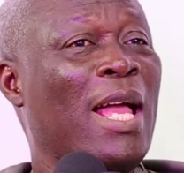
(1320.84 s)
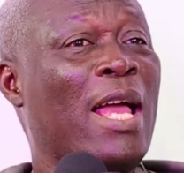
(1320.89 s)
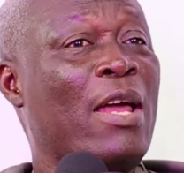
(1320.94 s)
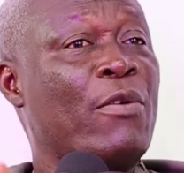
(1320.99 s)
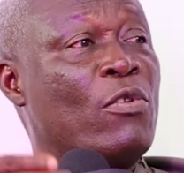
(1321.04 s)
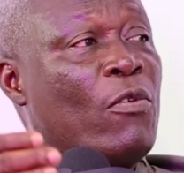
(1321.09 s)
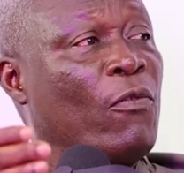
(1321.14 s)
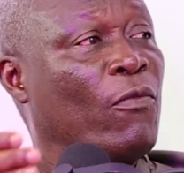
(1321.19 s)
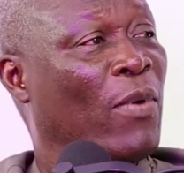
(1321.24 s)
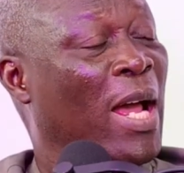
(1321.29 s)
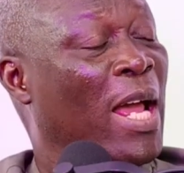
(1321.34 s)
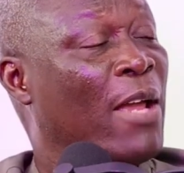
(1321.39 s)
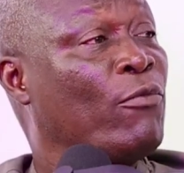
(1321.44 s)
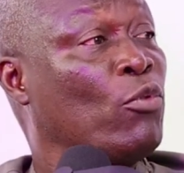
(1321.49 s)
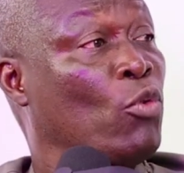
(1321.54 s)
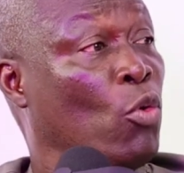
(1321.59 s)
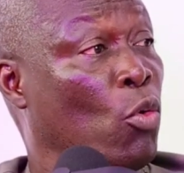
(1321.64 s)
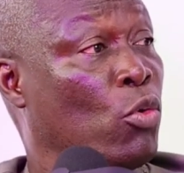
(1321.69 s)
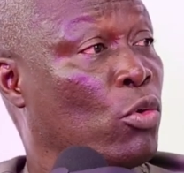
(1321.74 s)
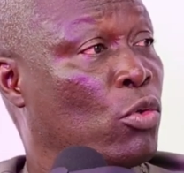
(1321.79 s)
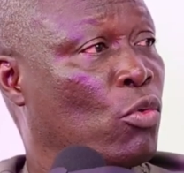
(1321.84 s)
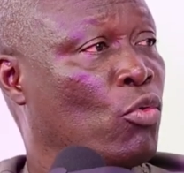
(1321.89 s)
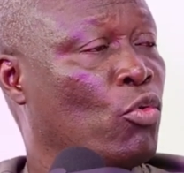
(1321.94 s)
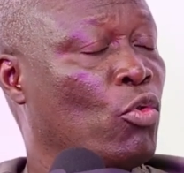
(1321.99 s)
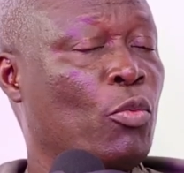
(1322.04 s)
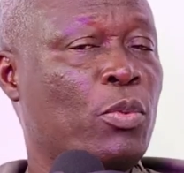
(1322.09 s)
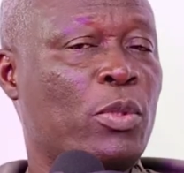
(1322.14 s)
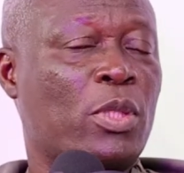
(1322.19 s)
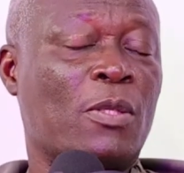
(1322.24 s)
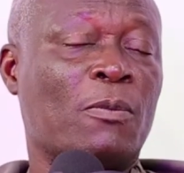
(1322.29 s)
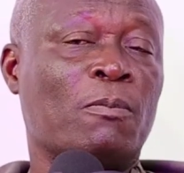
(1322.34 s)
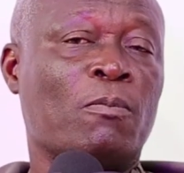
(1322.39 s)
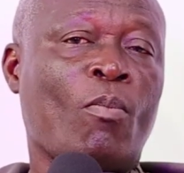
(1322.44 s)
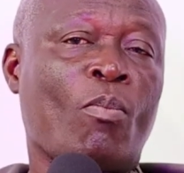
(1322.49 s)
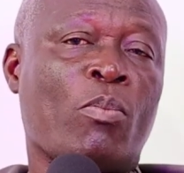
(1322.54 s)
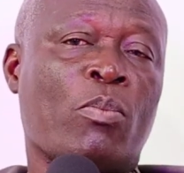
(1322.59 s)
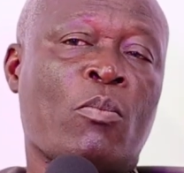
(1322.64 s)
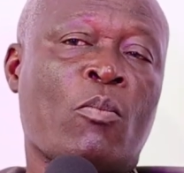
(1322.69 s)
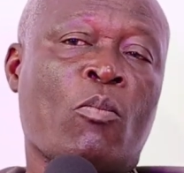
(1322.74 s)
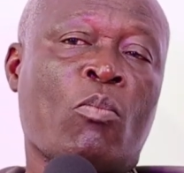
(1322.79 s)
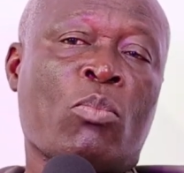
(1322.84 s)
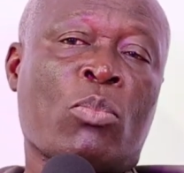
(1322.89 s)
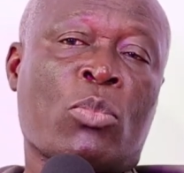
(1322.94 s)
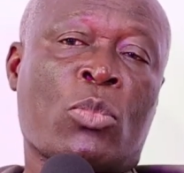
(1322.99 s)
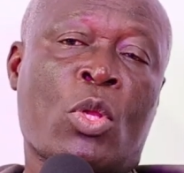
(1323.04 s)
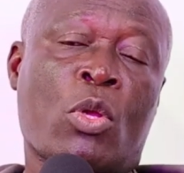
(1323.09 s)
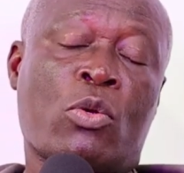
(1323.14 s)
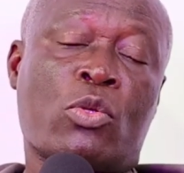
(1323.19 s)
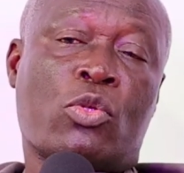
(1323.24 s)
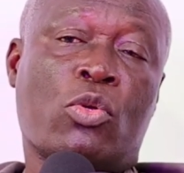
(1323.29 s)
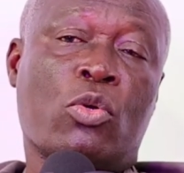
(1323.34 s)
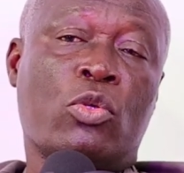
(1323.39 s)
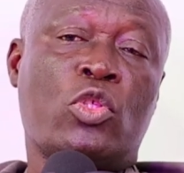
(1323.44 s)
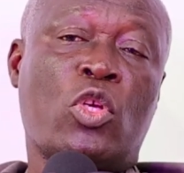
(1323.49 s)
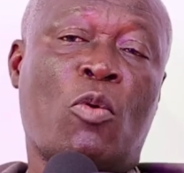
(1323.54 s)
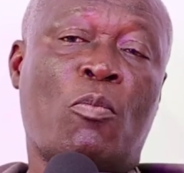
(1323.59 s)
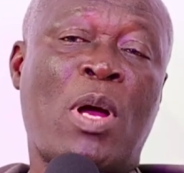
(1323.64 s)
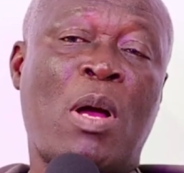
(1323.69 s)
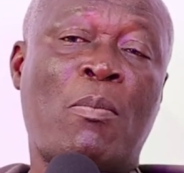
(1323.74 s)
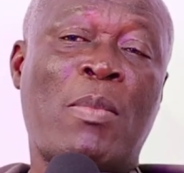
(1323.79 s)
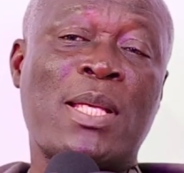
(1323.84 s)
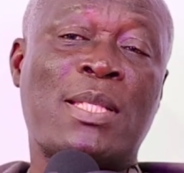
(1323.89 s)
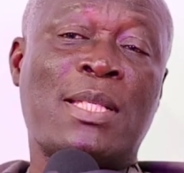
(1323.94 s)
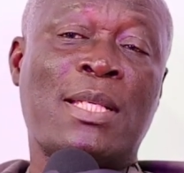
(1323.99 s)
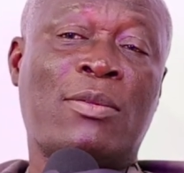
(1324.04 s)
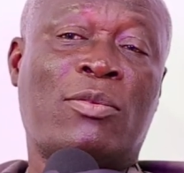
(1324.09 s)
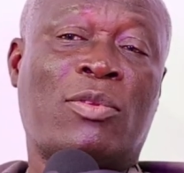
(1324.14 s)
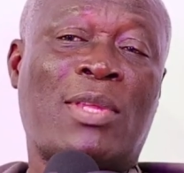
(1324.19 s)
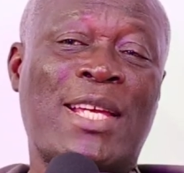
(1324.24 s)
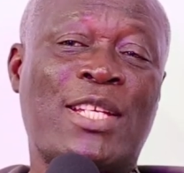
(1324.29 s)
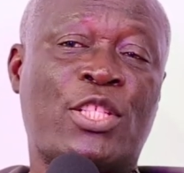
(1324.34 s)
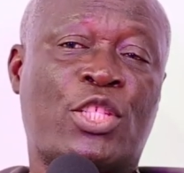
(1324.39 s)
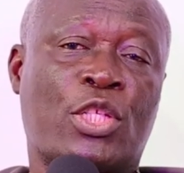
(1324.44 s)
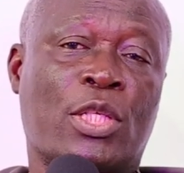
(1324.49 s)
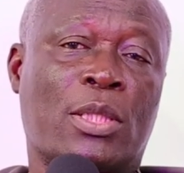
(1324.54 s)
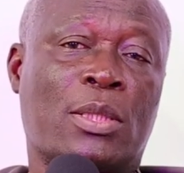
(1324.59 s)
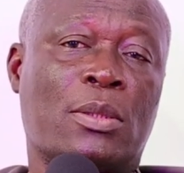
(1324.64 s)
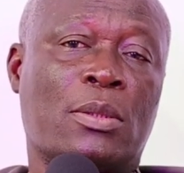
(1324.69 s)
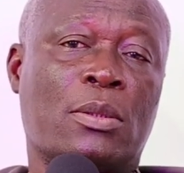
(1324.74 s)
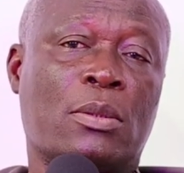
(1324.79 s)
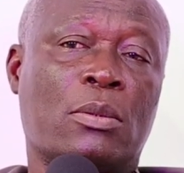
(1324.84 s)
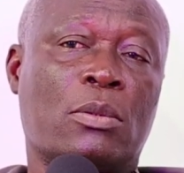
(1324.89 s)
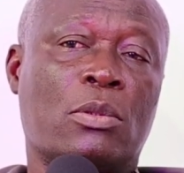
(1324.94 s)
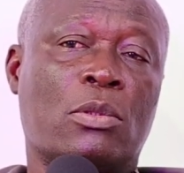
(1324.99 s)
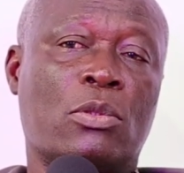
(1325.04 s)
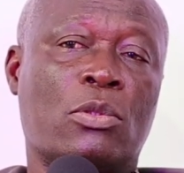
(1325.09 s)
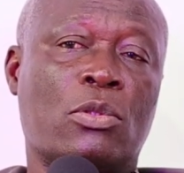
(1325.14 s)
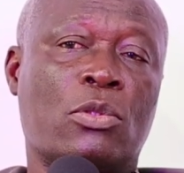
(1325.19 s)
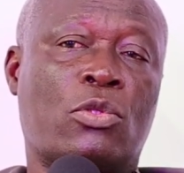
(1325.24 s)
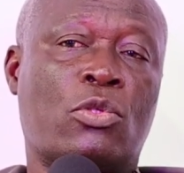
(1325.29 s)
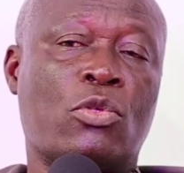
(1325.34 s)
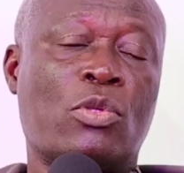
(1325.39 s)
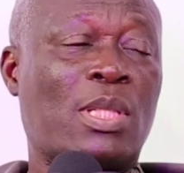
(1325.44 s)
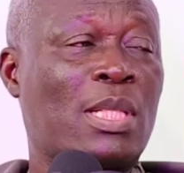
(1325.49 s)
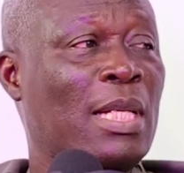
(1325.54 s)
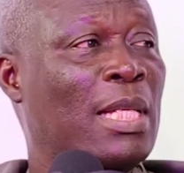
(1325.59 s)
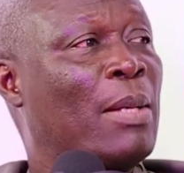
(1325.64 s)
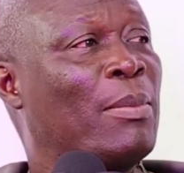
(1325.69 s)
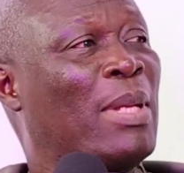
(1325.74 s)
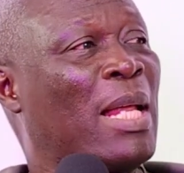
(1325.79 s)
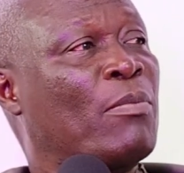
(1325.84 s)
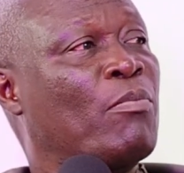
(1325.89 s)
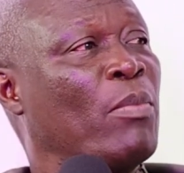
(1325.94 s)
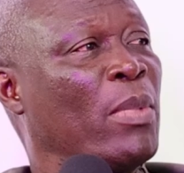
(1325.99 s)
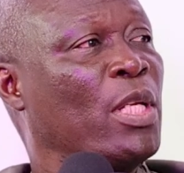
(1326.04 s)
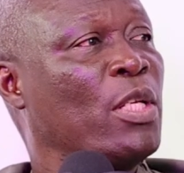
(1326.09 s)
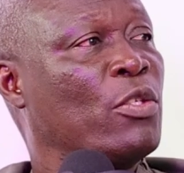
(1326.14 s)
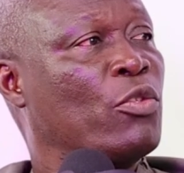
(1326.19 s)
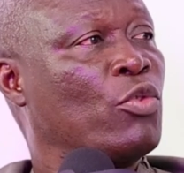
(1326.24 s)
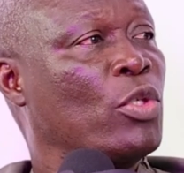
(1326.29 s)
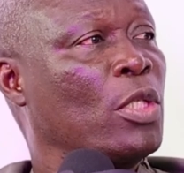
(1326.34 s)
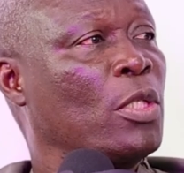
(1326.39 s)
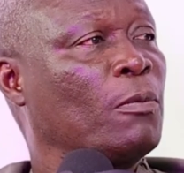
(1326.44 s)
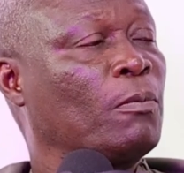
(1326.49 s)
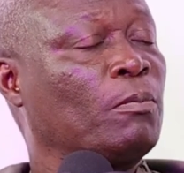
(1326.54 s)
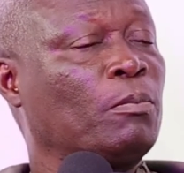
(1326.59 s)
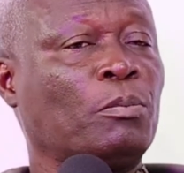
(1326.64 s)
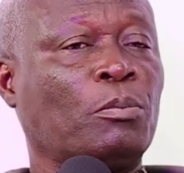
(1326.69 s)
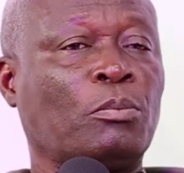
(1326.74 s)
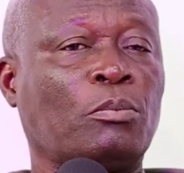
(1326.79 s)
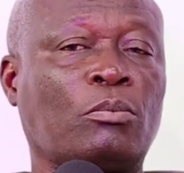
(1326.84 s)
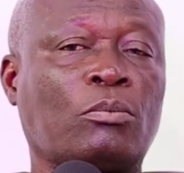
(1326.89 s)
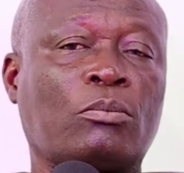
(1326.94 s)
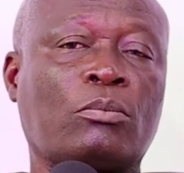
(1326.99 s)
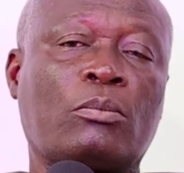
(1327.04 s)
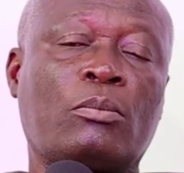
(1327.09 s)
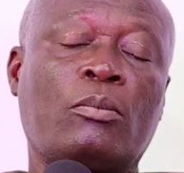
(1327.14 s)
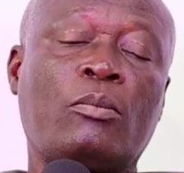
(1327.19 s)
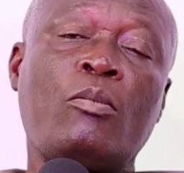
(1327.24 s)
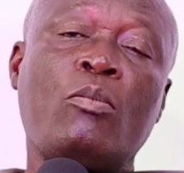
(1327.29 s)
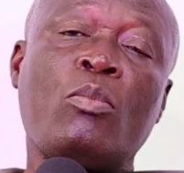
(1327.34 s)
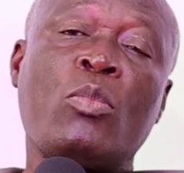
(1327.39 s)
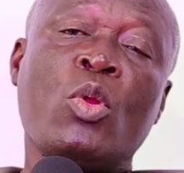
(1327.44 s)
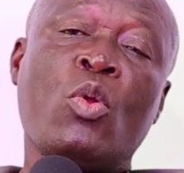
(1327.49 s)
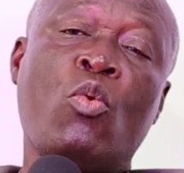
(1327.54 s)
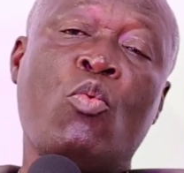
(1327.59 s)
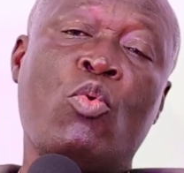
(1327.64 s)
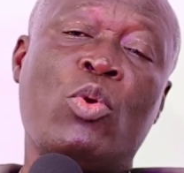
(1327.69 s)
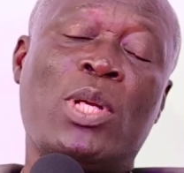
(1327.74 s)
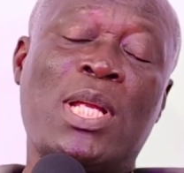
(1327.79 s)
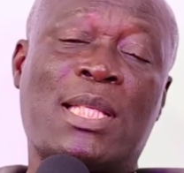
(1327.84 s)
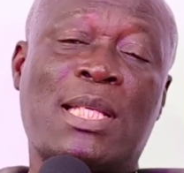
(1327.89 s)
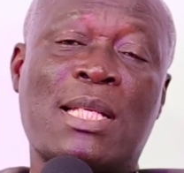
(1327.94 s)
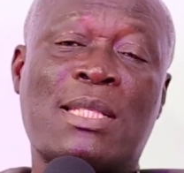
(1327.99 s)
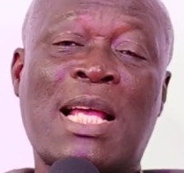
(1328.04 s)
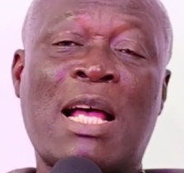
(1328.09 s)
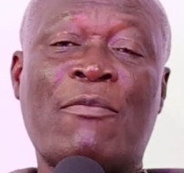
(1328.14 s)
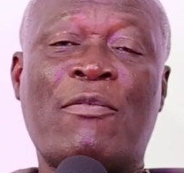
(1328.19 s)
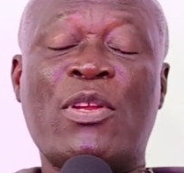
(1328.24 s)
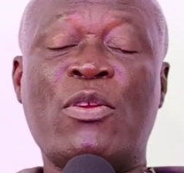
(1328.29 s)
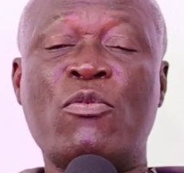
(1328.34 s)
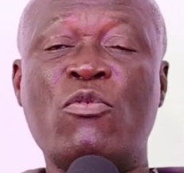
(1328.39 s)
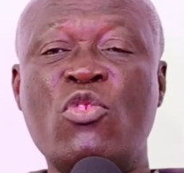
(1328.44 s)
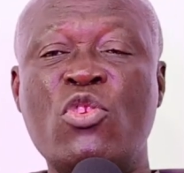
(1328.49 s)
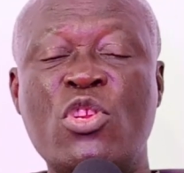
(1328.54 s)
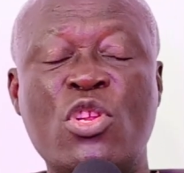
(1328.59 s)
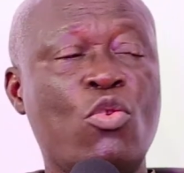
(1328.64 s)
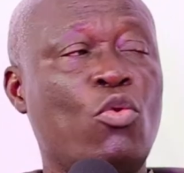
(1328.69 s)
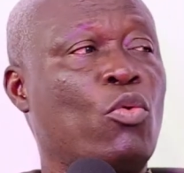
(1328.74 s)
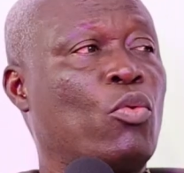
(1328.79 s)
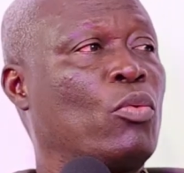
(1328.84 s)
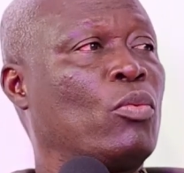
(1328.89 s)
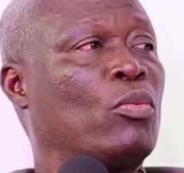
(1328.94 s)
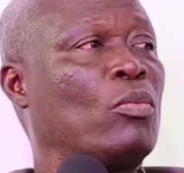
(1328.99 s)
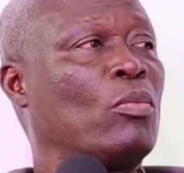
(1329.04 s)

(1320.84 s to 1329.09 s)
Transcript: and revive those groups. So John Mahama's intention to set up that ministry will let us have a new